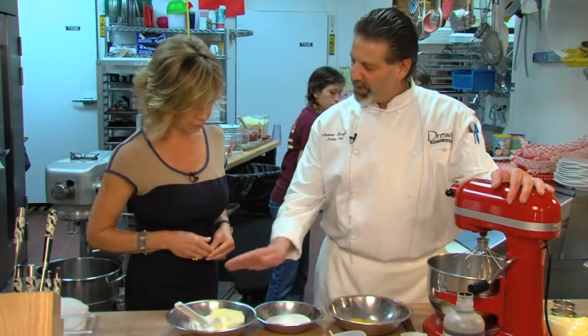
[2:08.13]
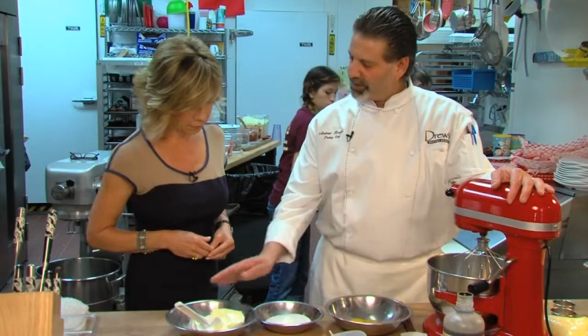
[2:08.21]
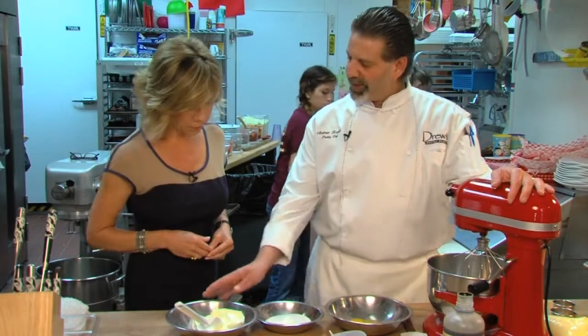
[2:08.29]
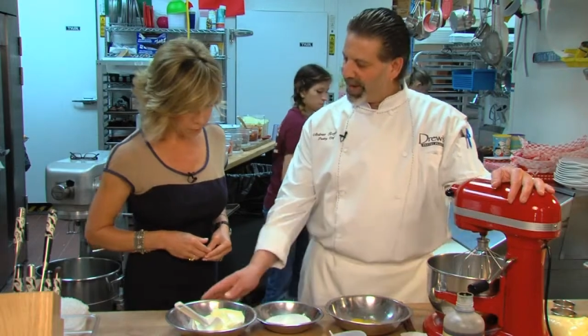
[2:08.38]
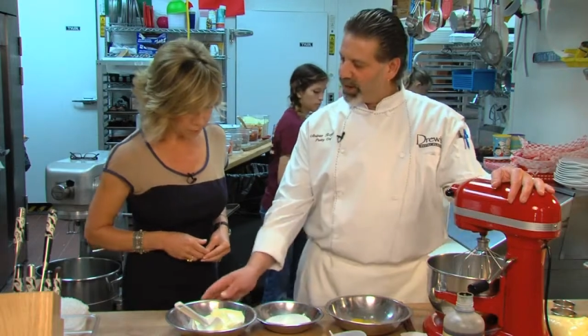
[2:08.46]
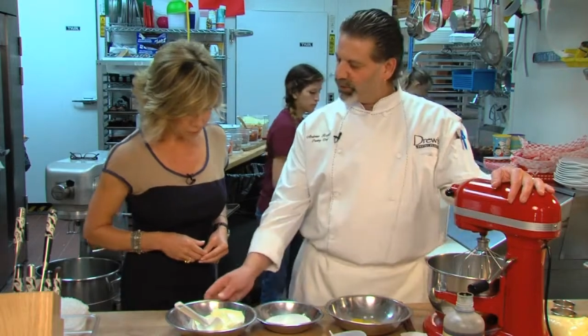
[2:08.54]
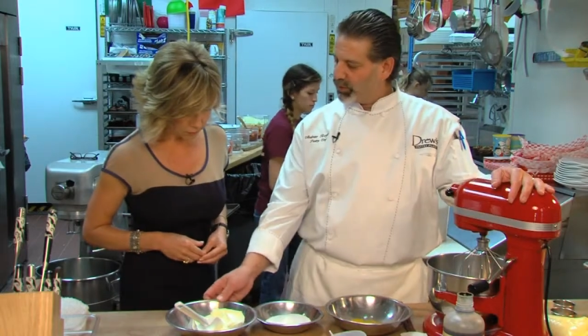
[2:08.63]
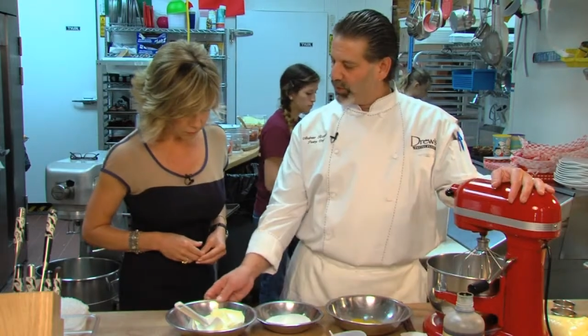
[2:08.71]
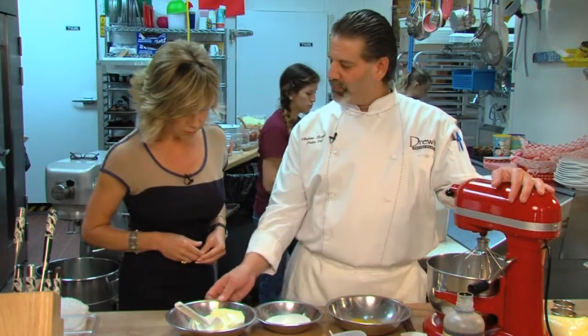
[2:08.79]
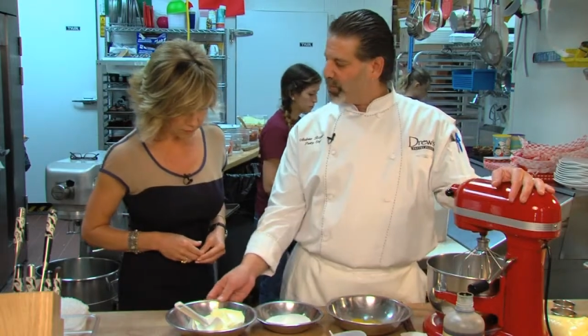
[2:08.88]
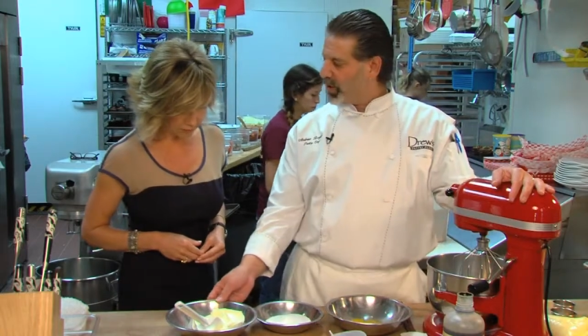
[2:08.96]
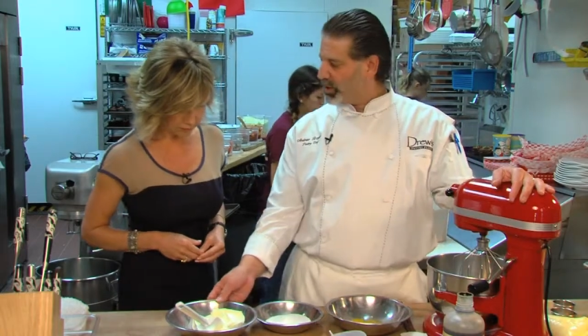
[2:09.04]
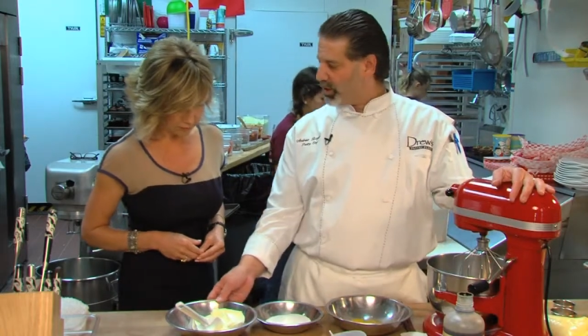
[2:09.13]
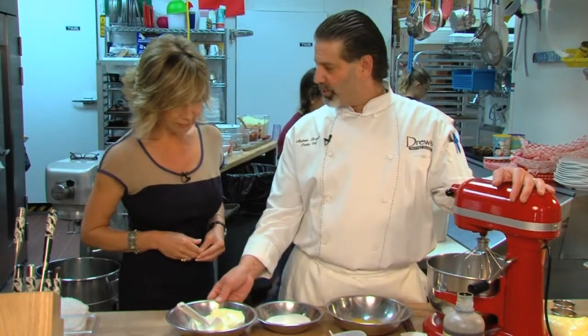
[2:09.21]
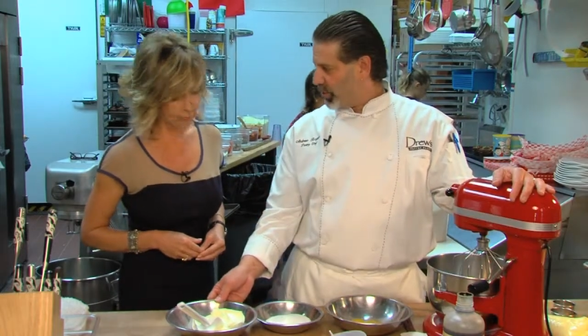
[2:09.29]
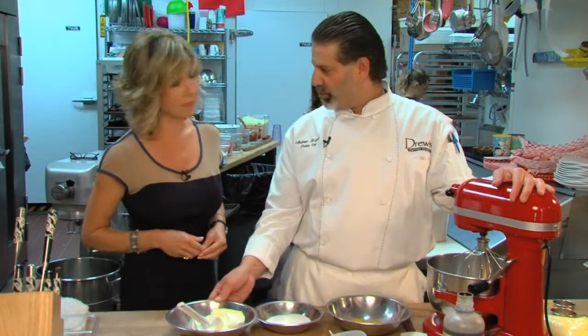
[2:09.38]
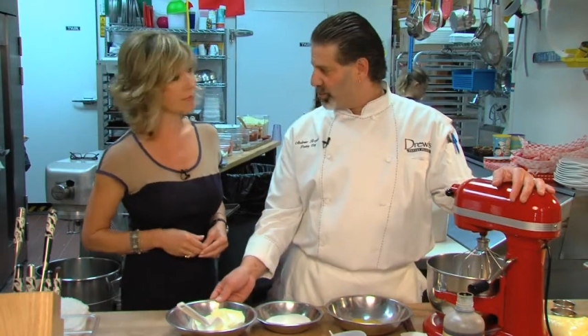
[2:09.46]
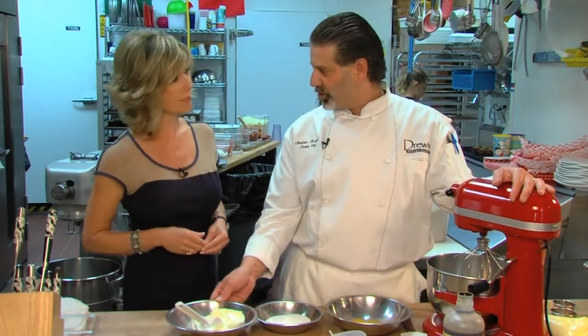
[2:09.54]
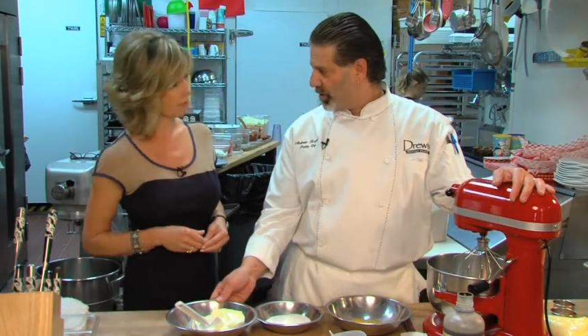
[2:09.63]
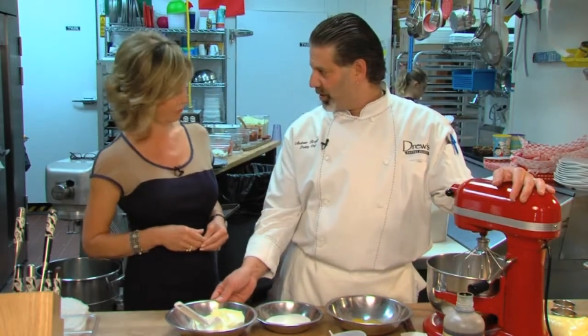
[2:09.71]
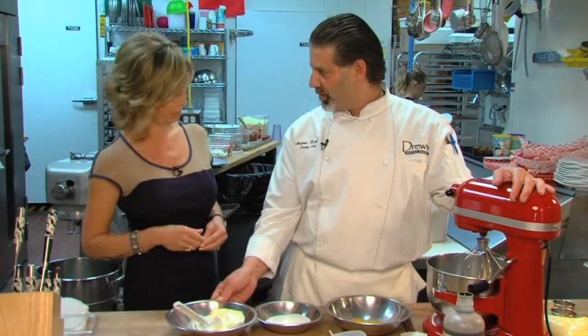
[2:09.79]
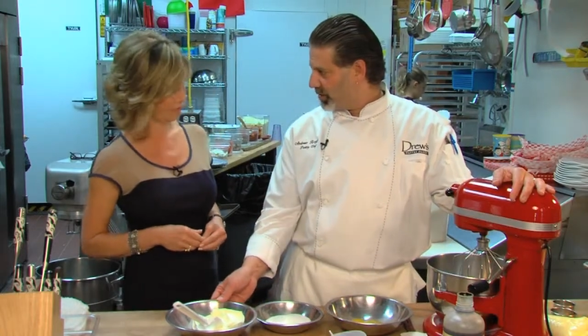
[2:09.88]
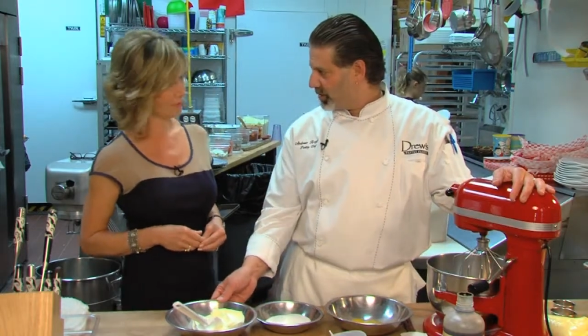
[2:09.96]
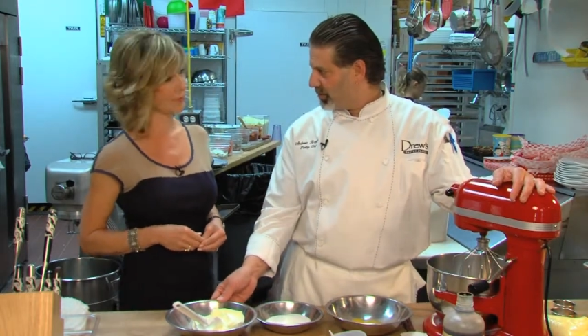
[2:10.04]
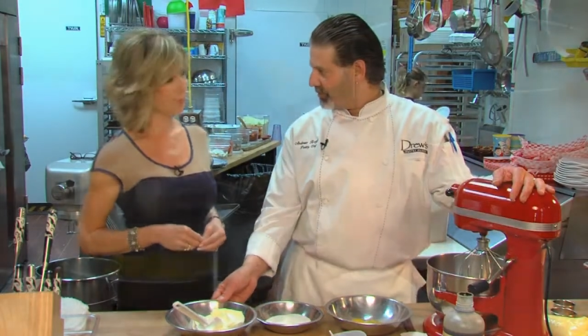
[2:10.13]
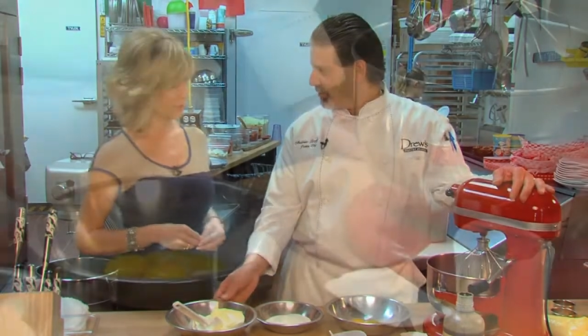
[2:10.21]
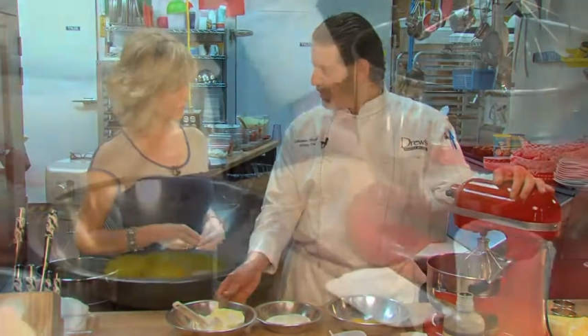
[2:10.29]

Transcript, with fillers: then a pound of mascarpone cheese.